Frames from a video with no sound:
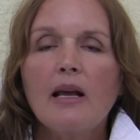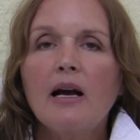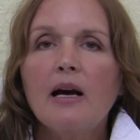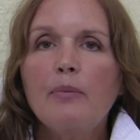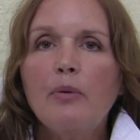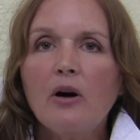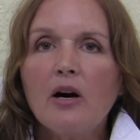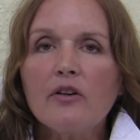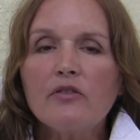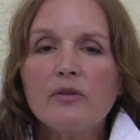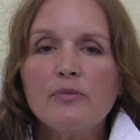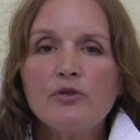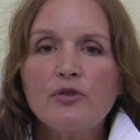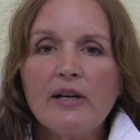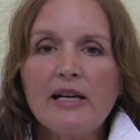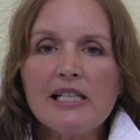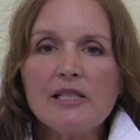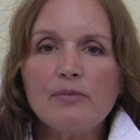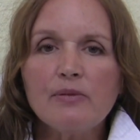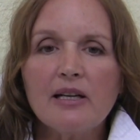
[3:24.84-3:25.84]
Apart from
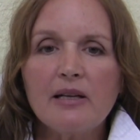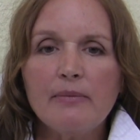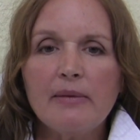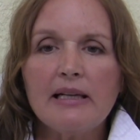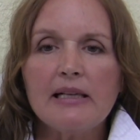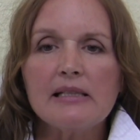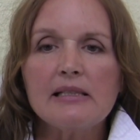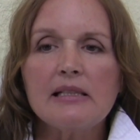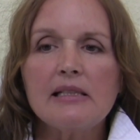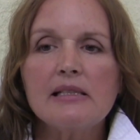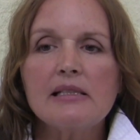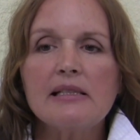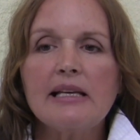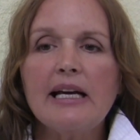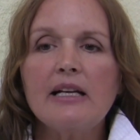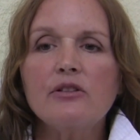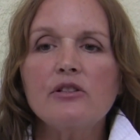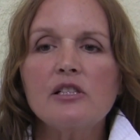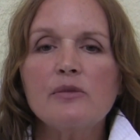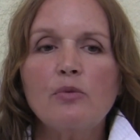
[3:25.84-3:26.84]
transplant medicine,
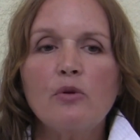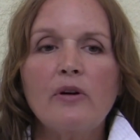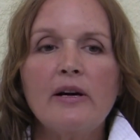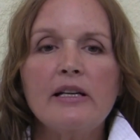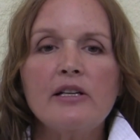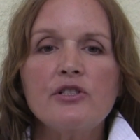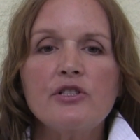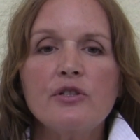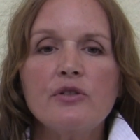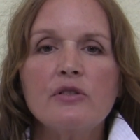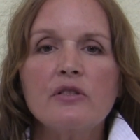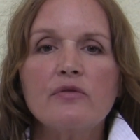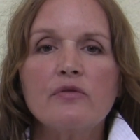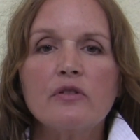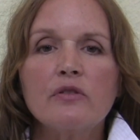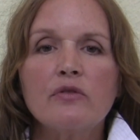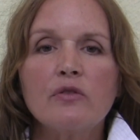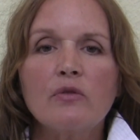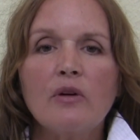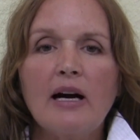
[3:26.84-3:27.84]
cyclosporine is used
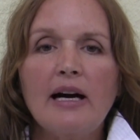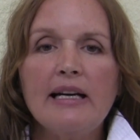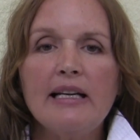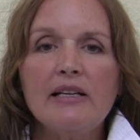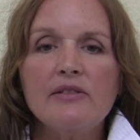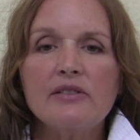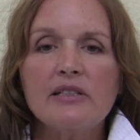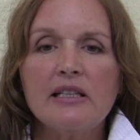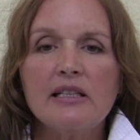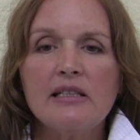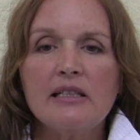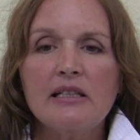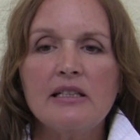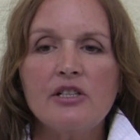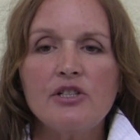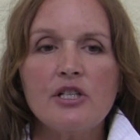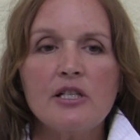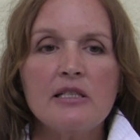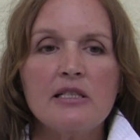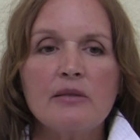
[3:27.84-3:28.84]
for a variety of skin
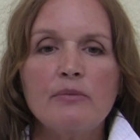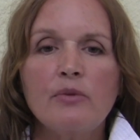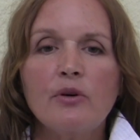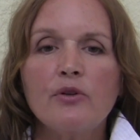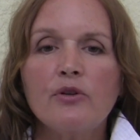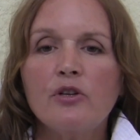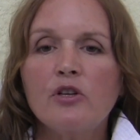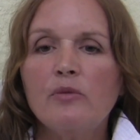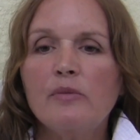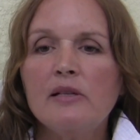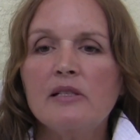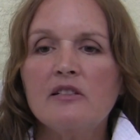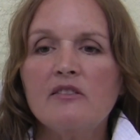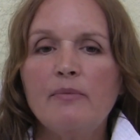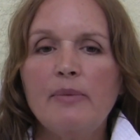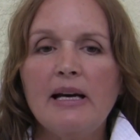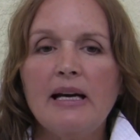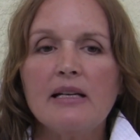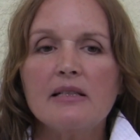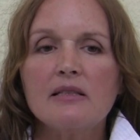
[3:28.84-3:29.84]
conditions in both humans
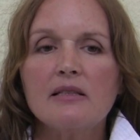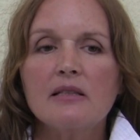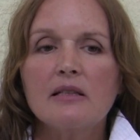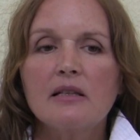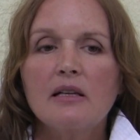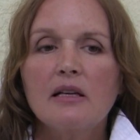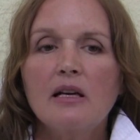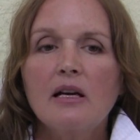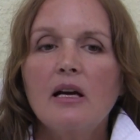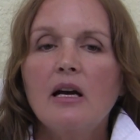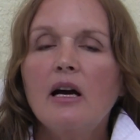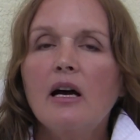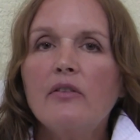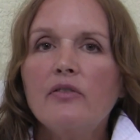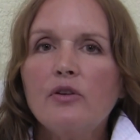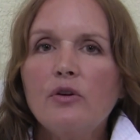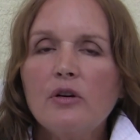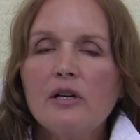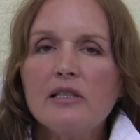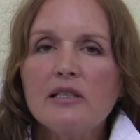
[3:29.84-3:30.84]
and pets. Of
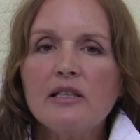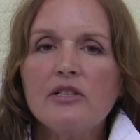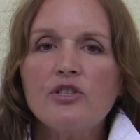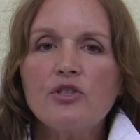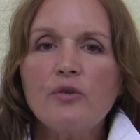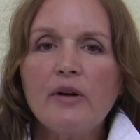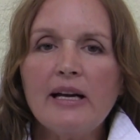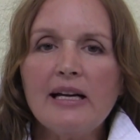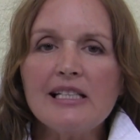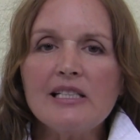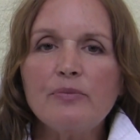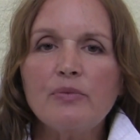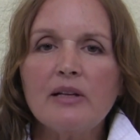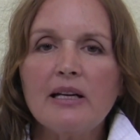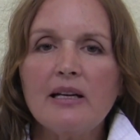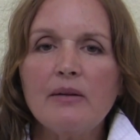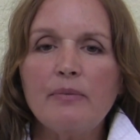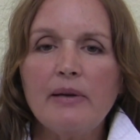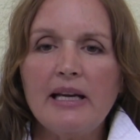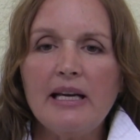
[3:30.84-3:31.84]
course, in
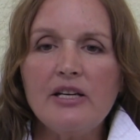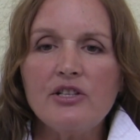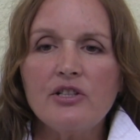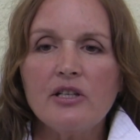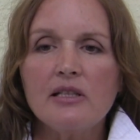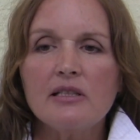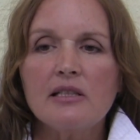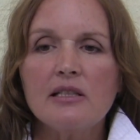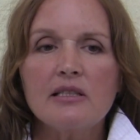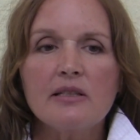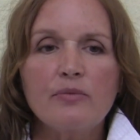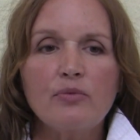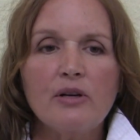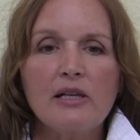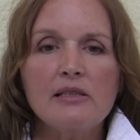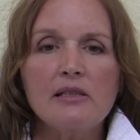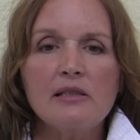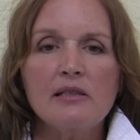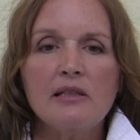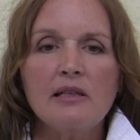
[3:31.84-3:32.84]
transplant patients, it
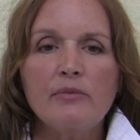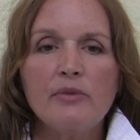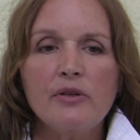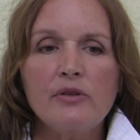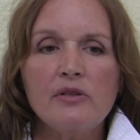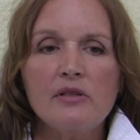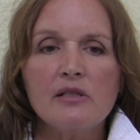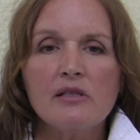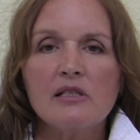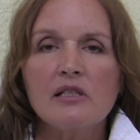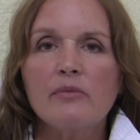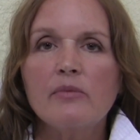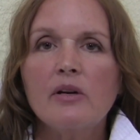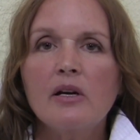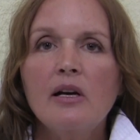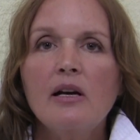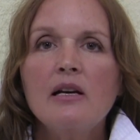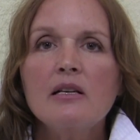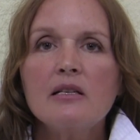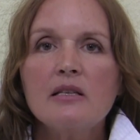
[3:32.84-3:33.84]
suppresses the immune system
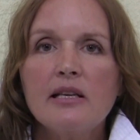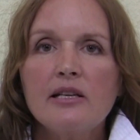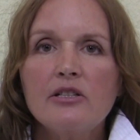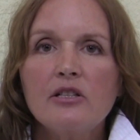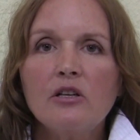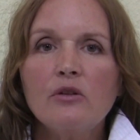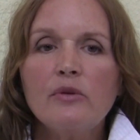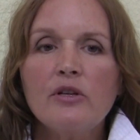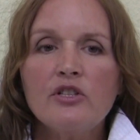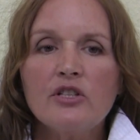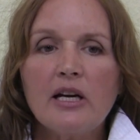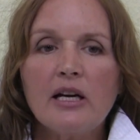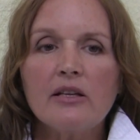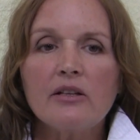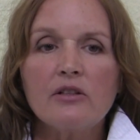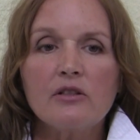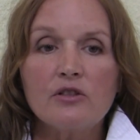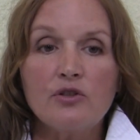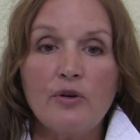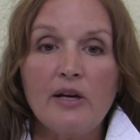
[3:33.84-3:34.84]
so they don't reject
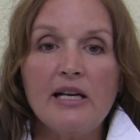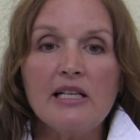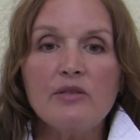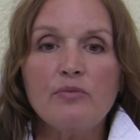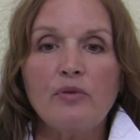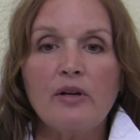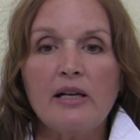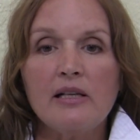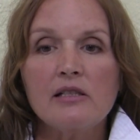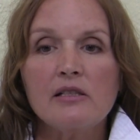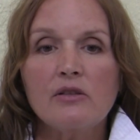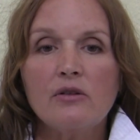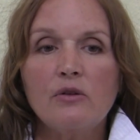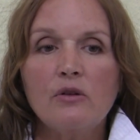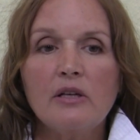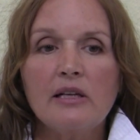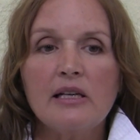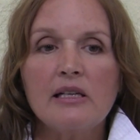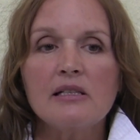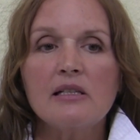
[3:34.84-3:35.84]
their transplants, their
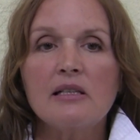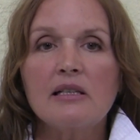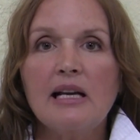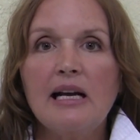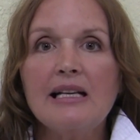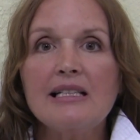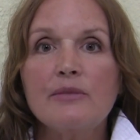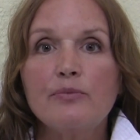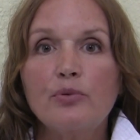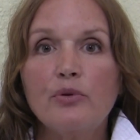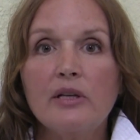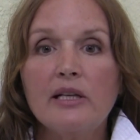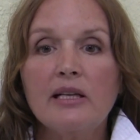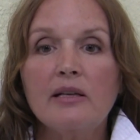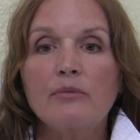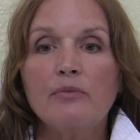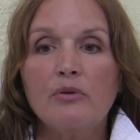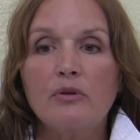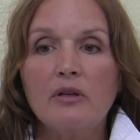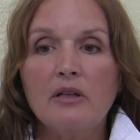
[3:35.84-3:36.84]
organs, and that's pretty
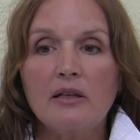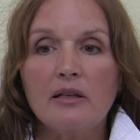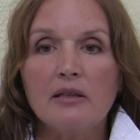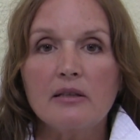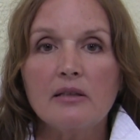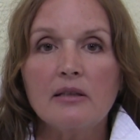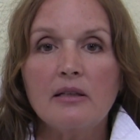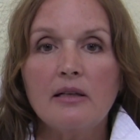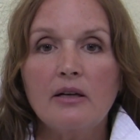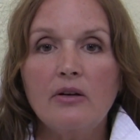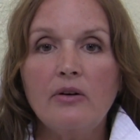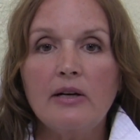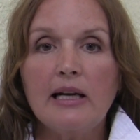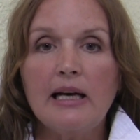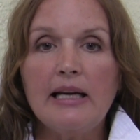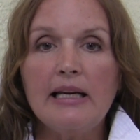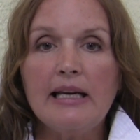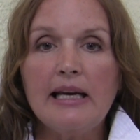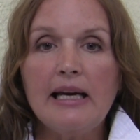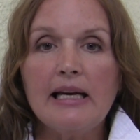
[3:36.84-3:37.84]
important, and
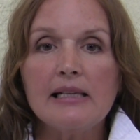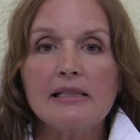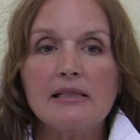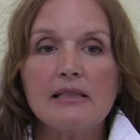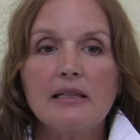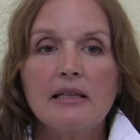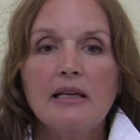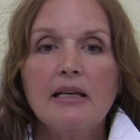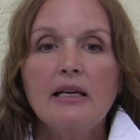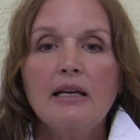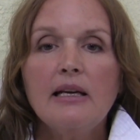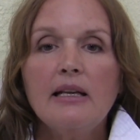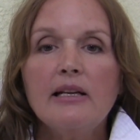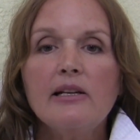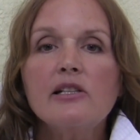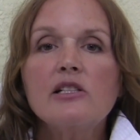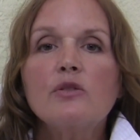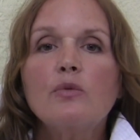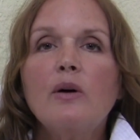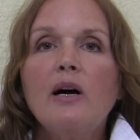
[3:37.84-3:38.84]
I guess that
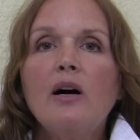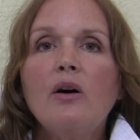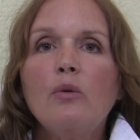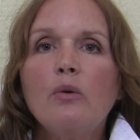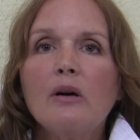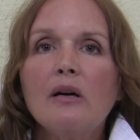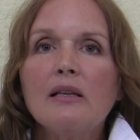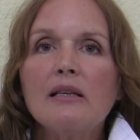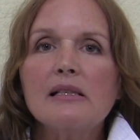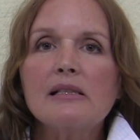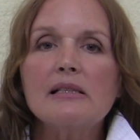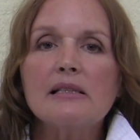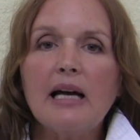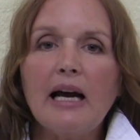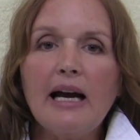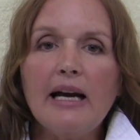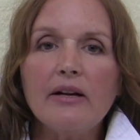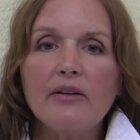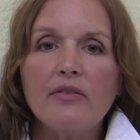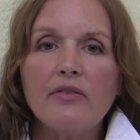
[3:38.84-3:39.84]
it's well worth the
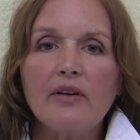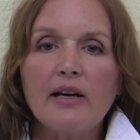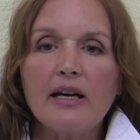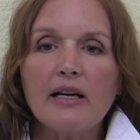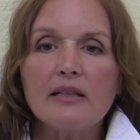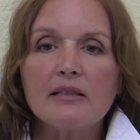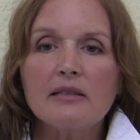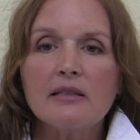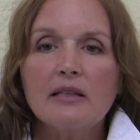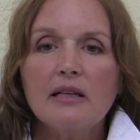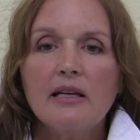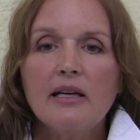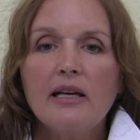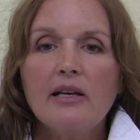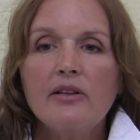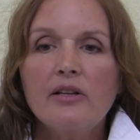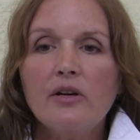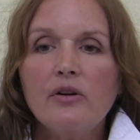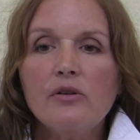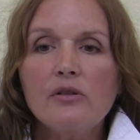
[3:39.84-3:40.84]
side effects
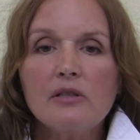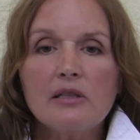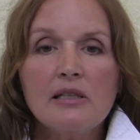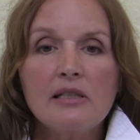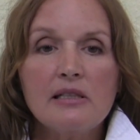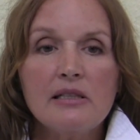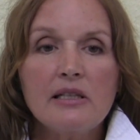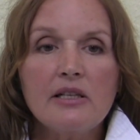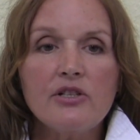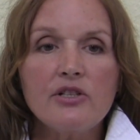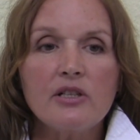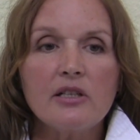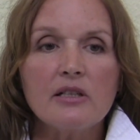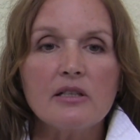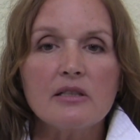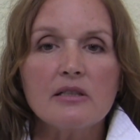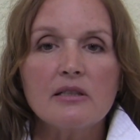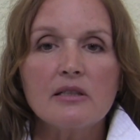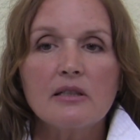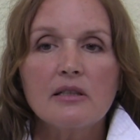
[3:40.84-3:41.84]
in those
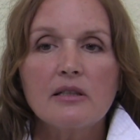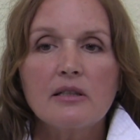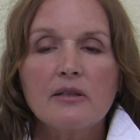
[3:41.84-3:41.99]
conditions.